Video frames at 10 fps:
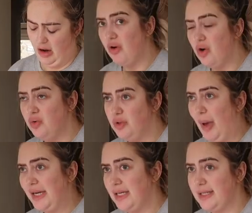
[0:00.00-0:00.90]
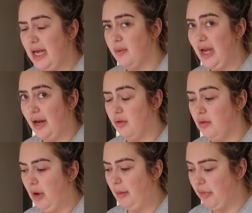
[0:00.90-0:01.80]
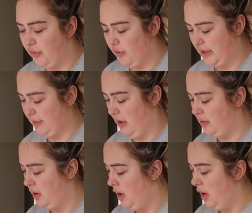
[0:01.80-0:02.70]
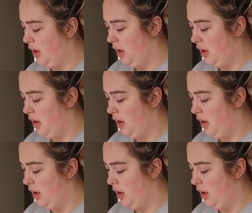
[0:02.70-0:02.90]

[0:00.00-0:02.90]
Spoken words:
Our old bedding set that we had on, like, before this one